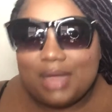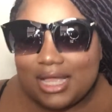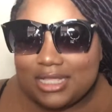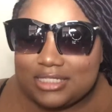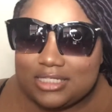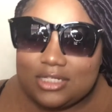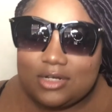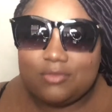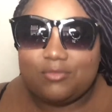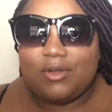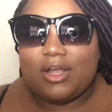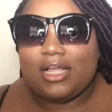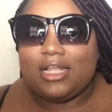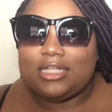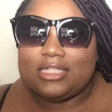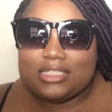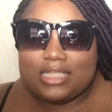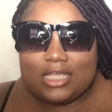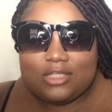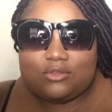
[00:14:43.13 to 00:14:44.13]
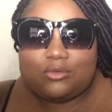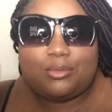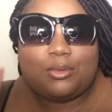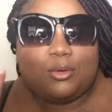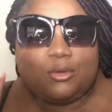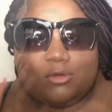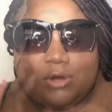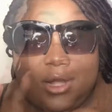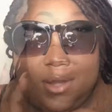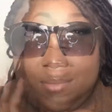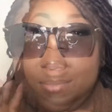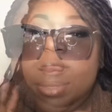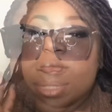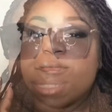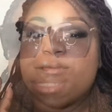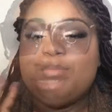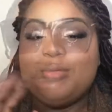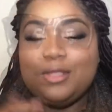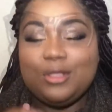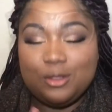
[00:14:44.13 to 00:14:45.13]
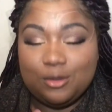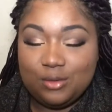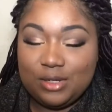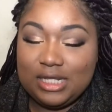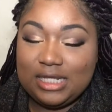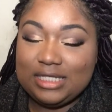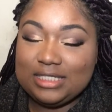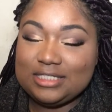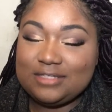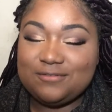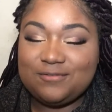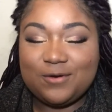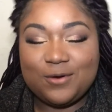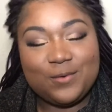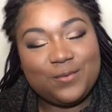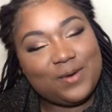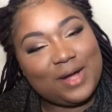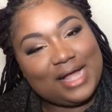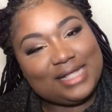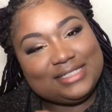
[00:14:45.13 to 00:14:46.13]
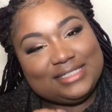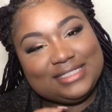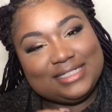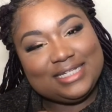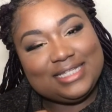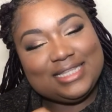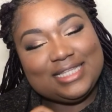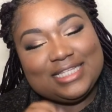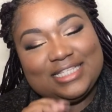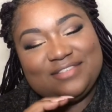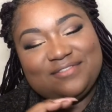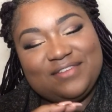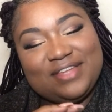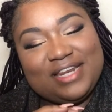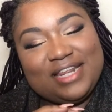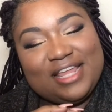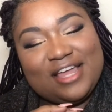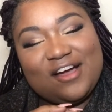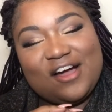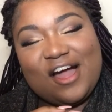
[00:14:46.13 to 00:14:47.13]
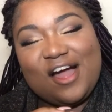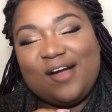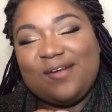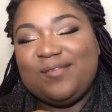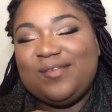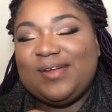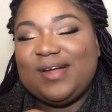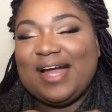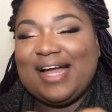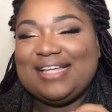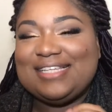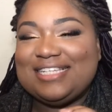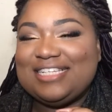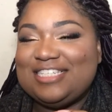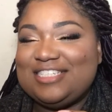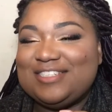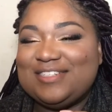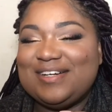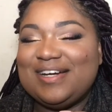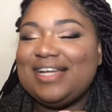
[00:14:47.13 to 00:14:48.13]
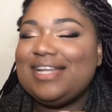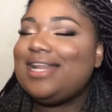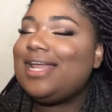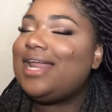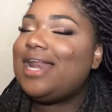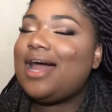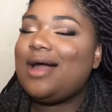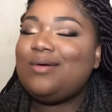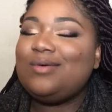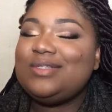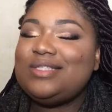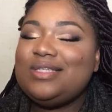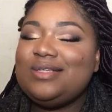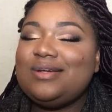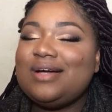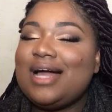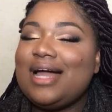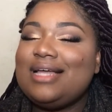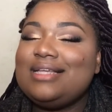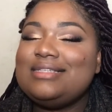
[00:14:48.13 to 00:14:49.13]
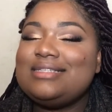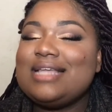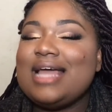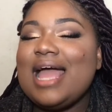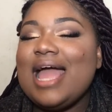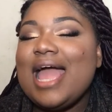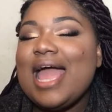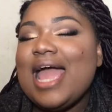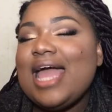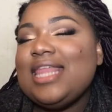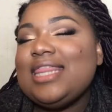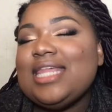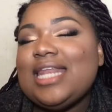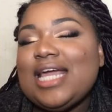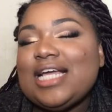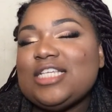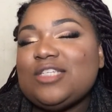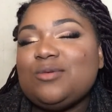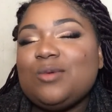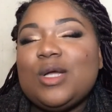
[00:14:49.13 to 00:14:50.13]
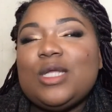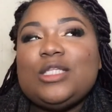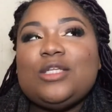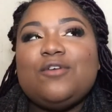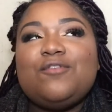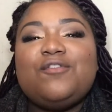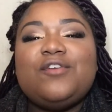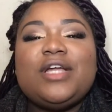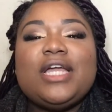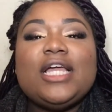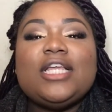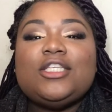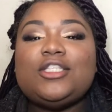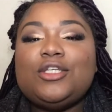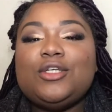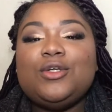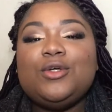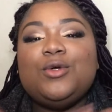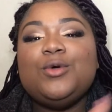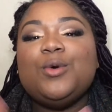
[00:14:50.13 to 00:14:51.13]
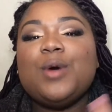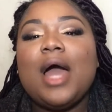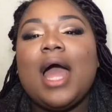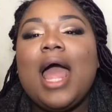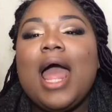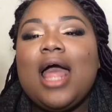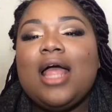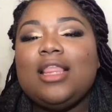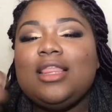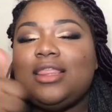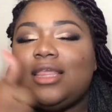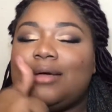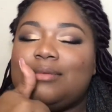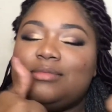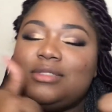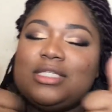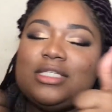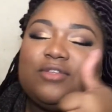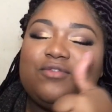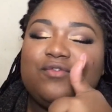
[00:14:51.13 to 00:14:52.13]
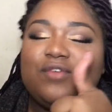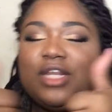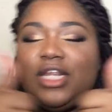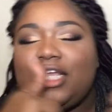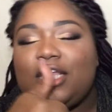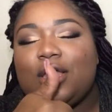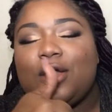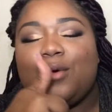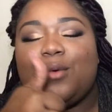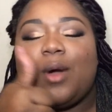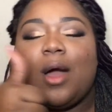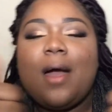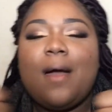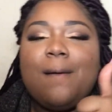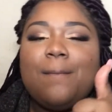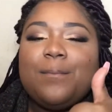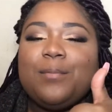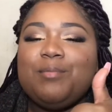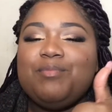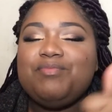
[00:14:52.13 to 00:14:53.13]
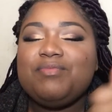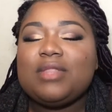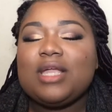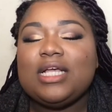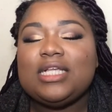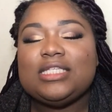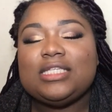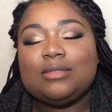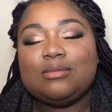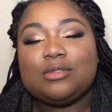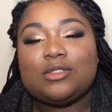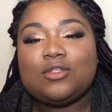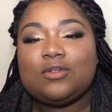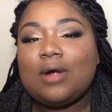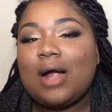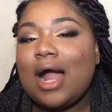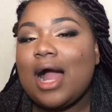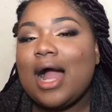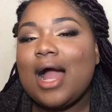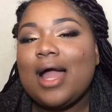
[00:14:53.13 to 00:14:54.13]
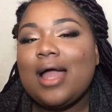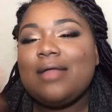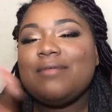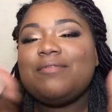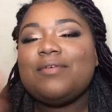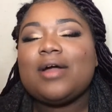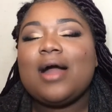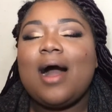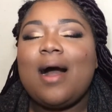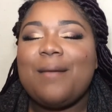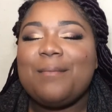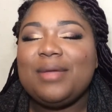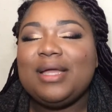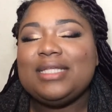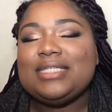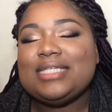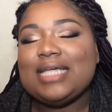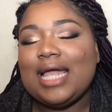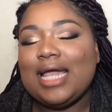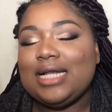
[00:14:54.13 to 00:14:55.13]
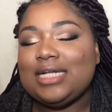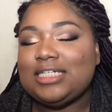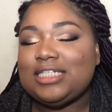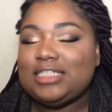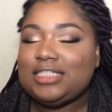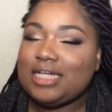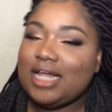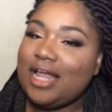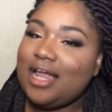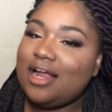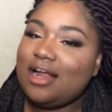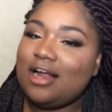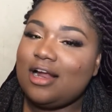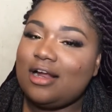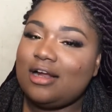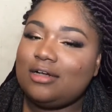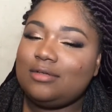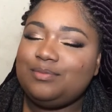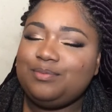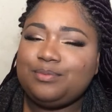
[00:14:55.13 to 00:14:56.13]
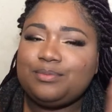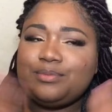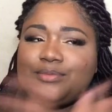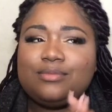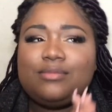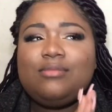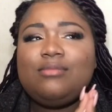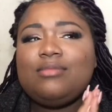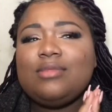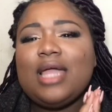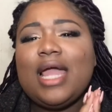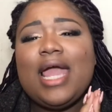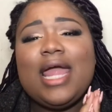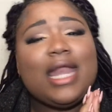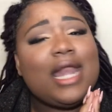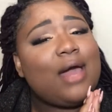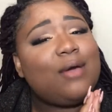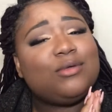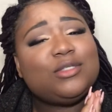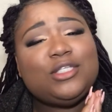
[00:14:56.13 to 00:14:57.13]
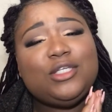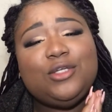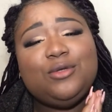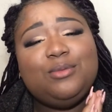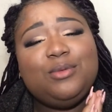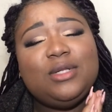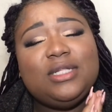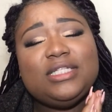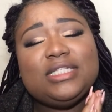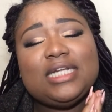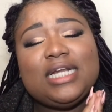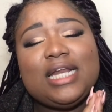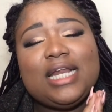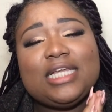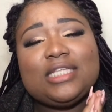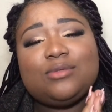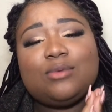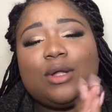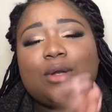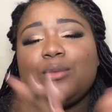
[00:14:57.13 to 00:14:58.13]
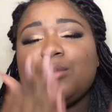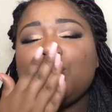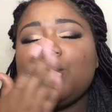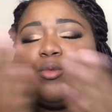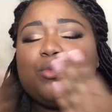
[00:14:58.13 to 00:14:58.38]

And you get 20% off. Thank you, beauties, for watching this video. I hope you guys enjoyed, and I will see you guys in the next one. Don't forget to thumbs this video up, subscribe, comment, and share. And I will see you beauties in the next one.